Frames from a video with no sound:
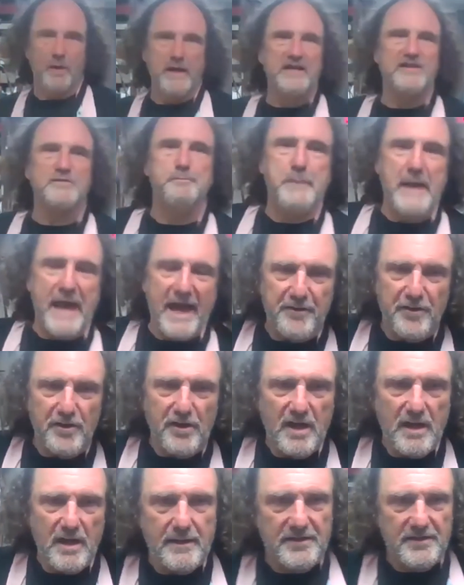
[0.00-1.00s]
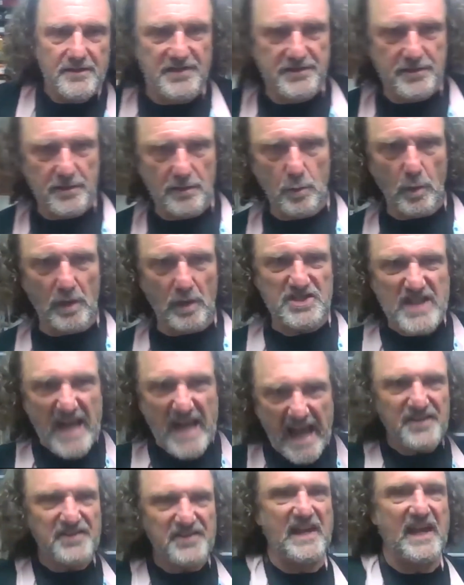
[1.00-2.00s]
It's better to do what
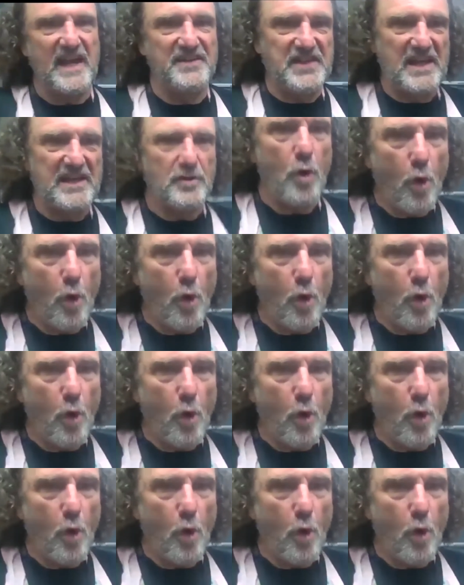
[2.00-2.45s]
Jay says and